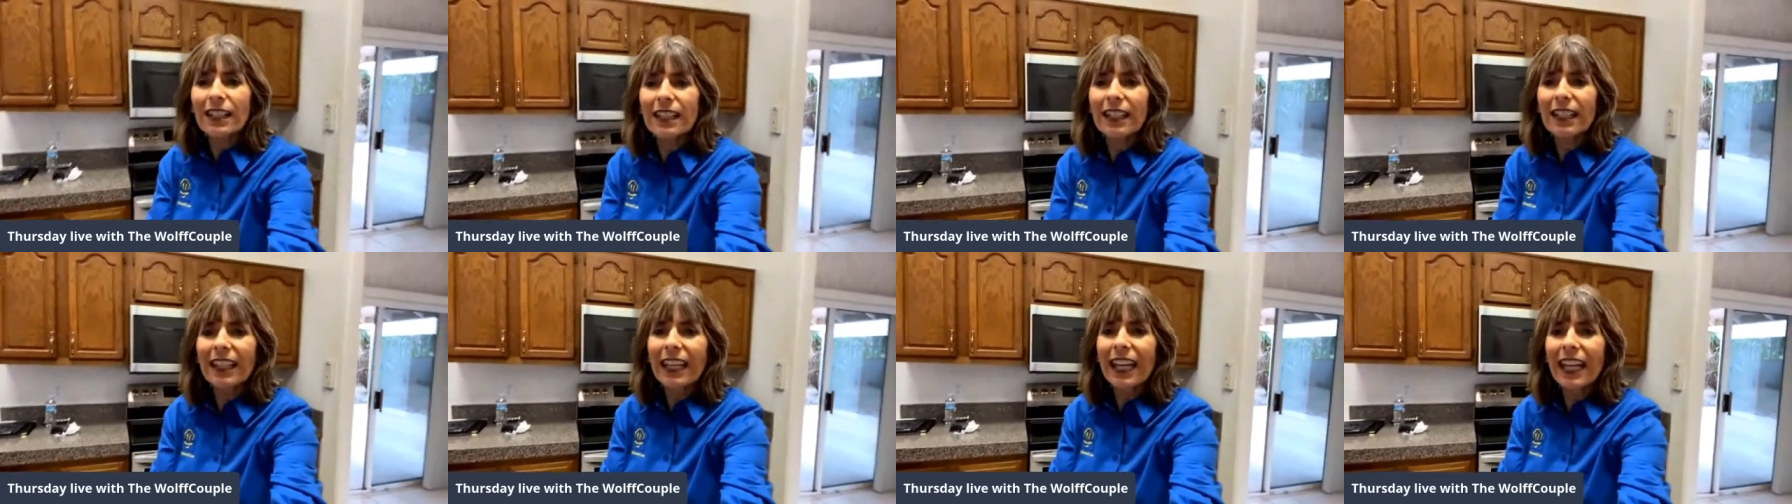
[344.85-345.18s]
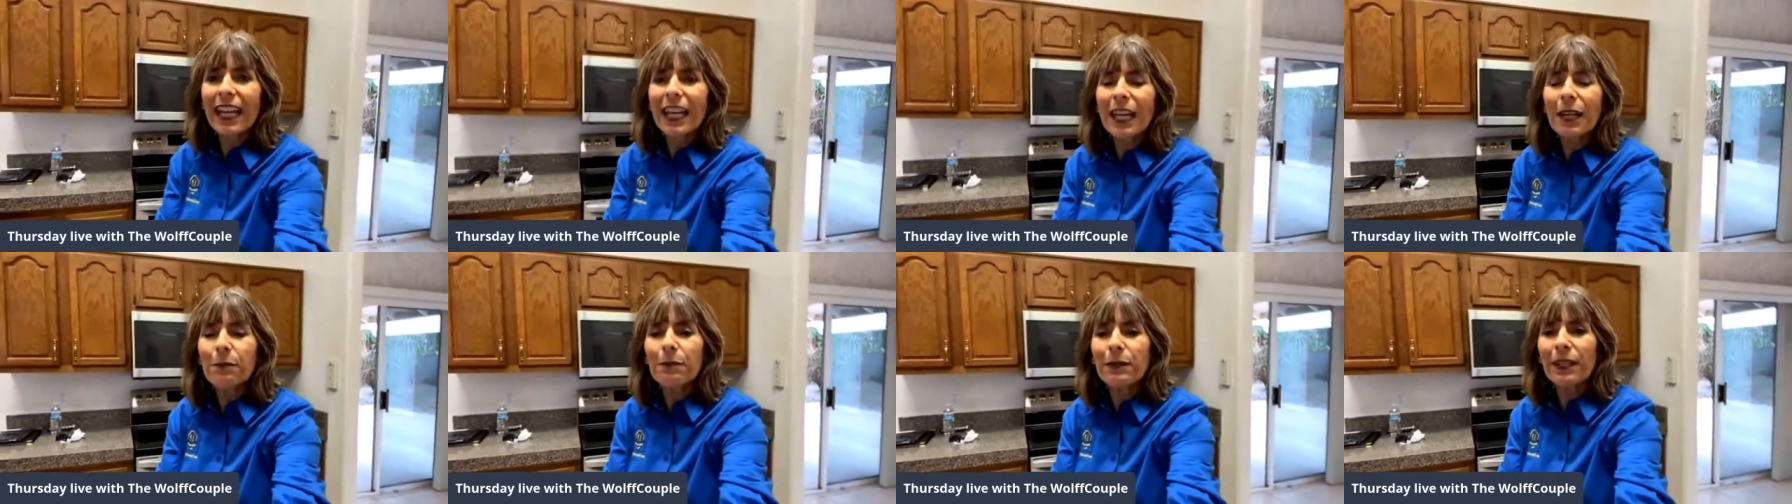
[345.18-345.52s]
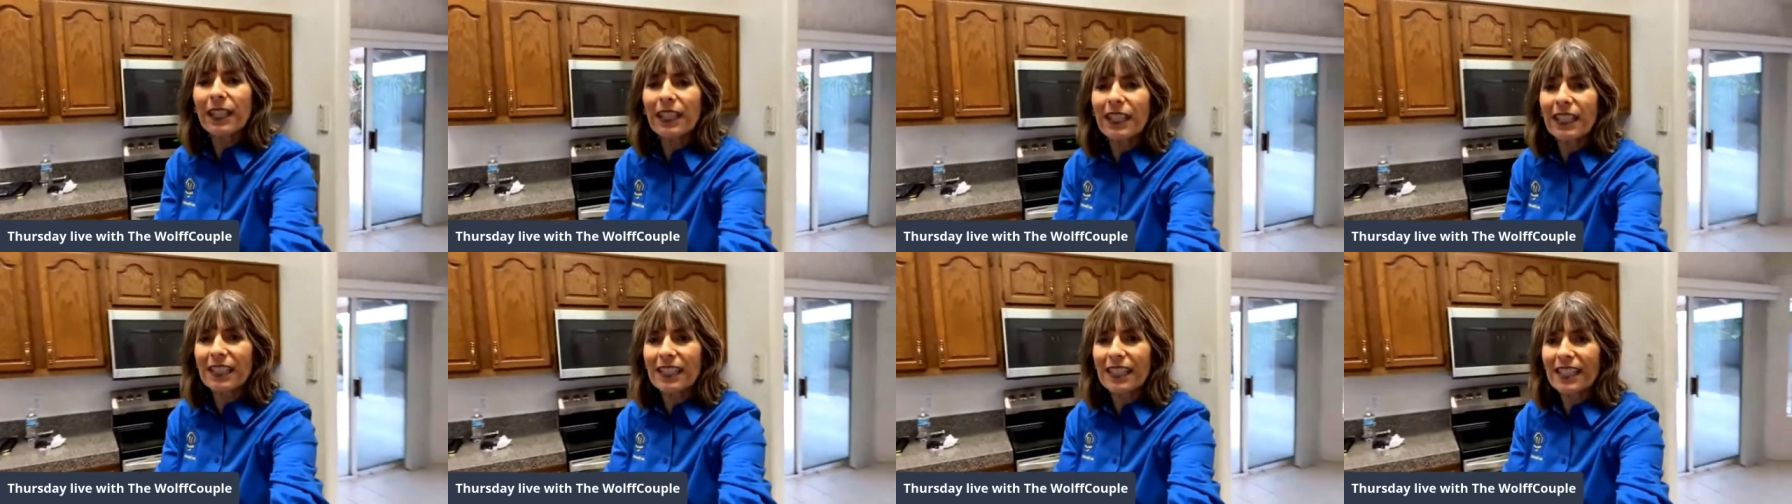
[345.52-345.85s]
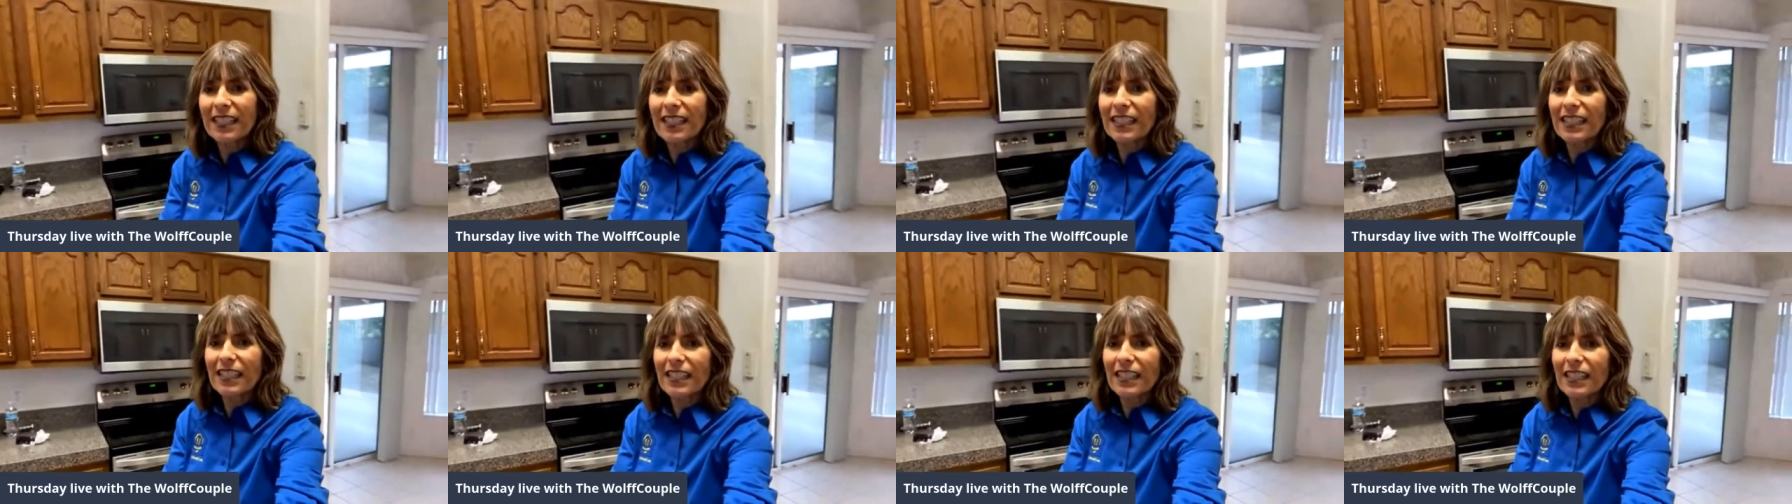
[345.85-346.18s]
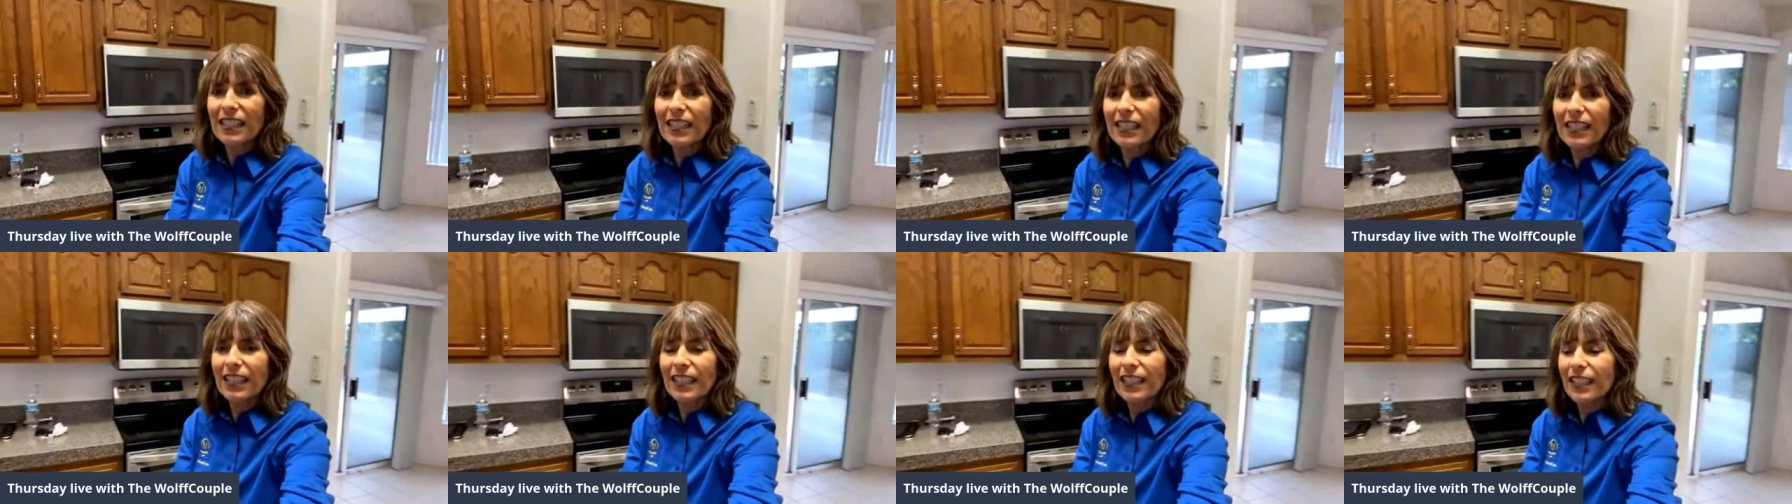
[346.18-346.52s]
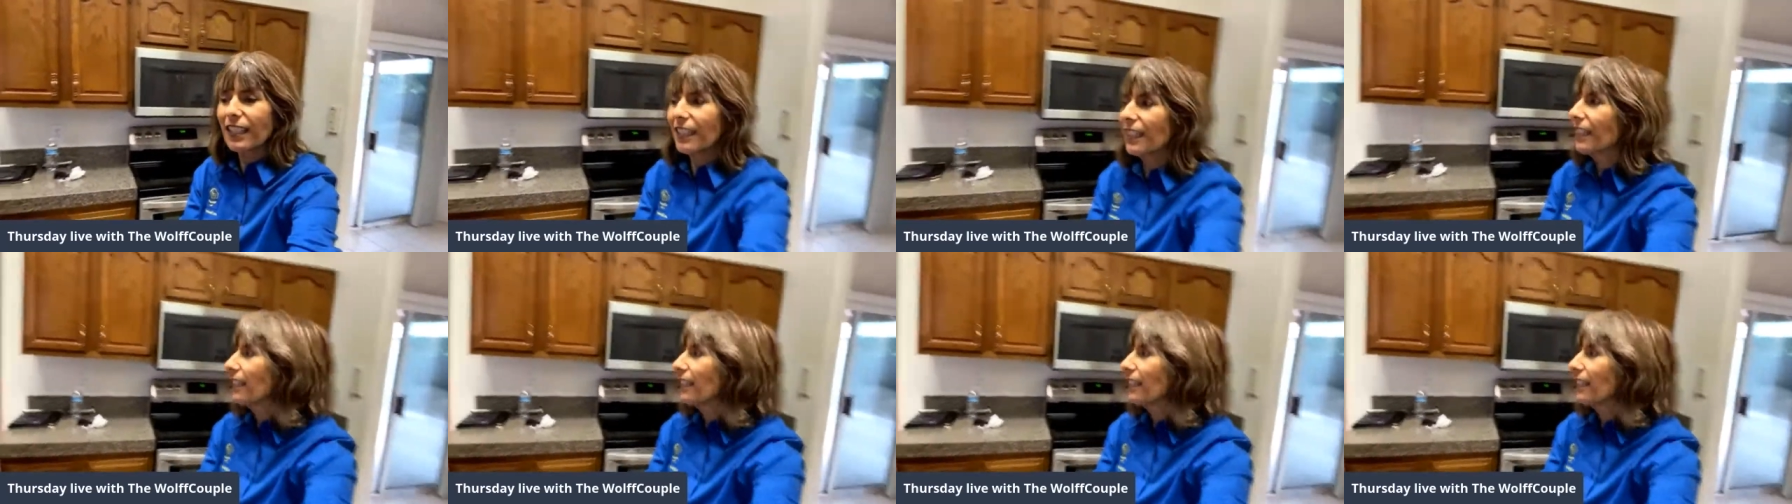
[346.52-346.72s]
The Remember, this is a pretty expensive